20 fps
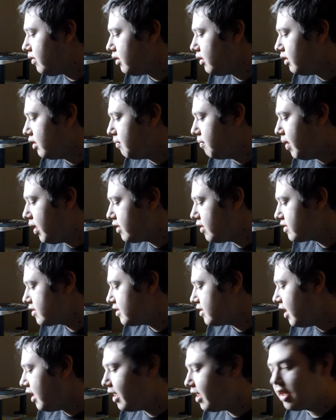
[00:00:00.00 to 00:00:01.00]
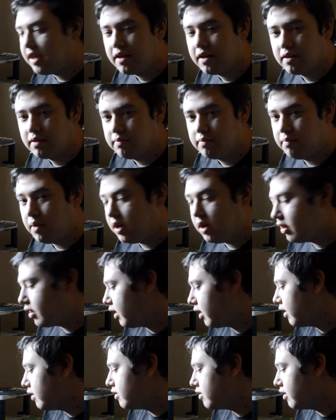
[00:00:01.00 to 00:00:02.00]
Marseille
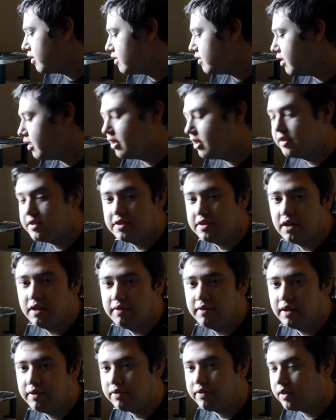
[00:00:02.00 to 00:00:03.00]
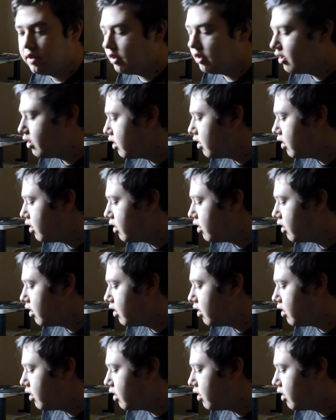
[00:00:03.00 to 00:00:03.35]
markings on the side, Star of Africa.